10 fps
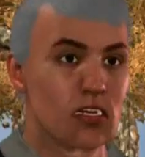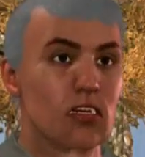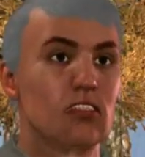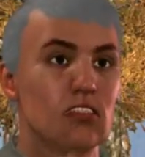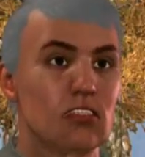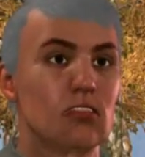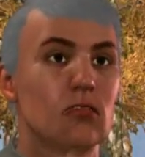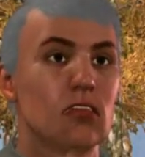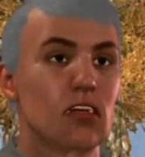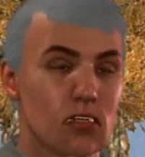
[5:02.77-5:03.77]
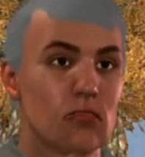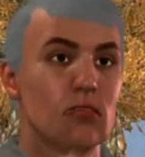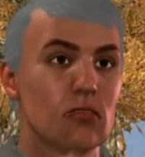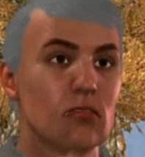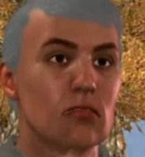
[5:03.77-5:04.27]
Yes,
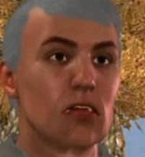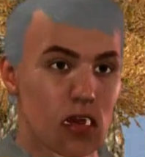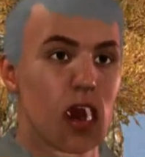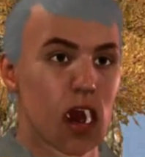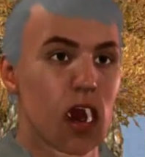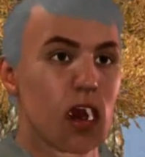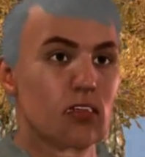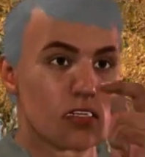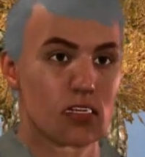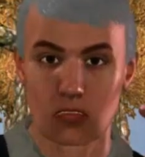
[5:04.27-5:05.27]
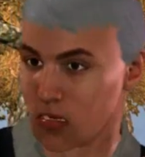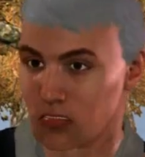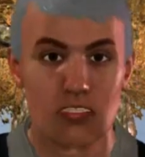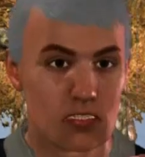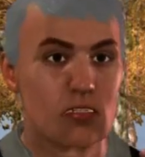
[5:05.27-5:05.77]
indeed. Writing a
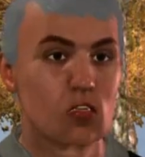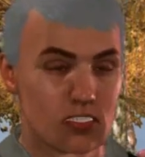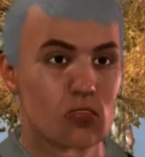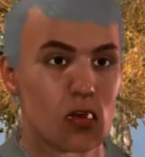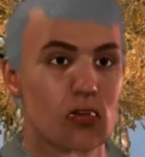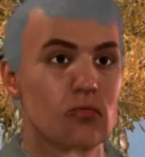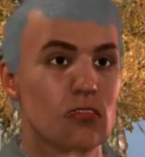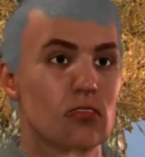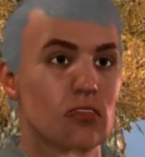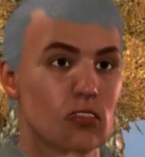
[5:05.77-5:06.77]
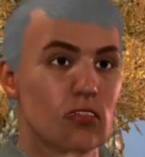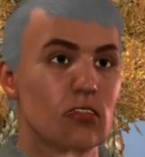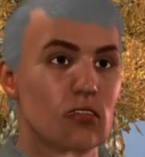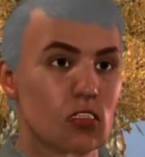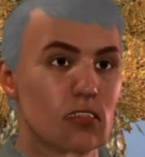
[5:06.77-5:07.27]
book's the best way to get into
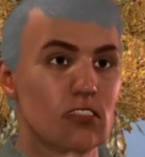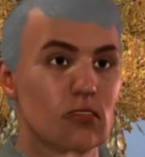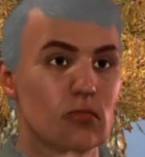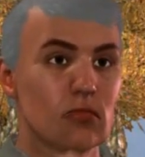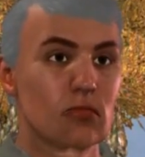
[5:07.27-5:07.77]
politics.